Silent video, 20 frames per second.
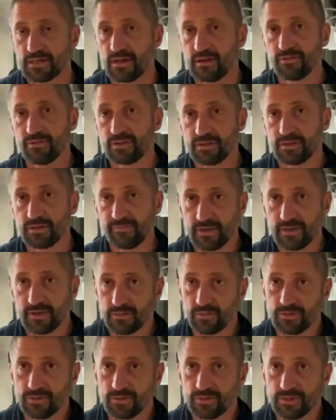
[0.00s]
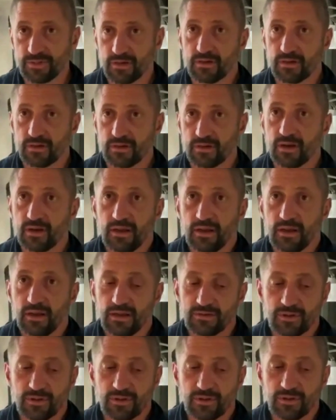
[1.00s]
on fruits and vegetables
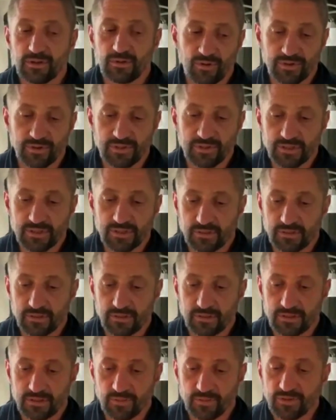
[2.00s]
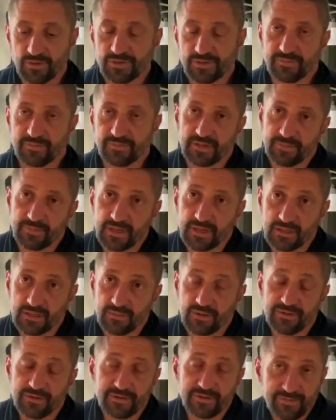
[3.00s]
is really important to most of us
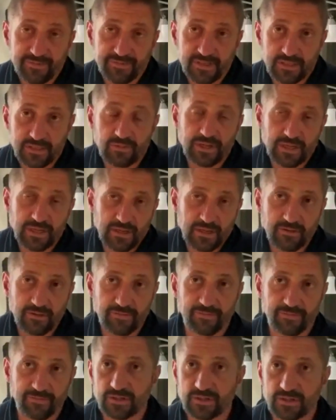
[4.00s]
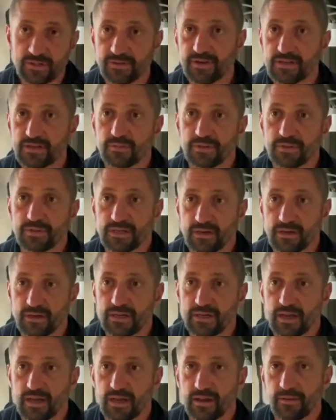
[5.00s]
because most of us don't eat enough fruits and vegetables in our
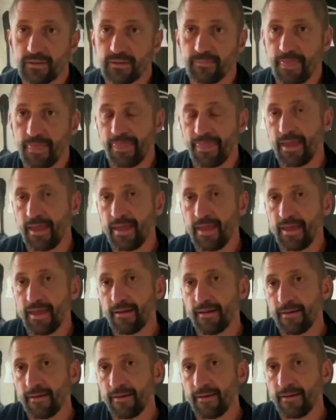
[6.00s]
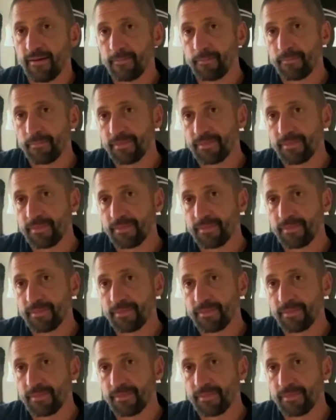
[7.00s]
diet.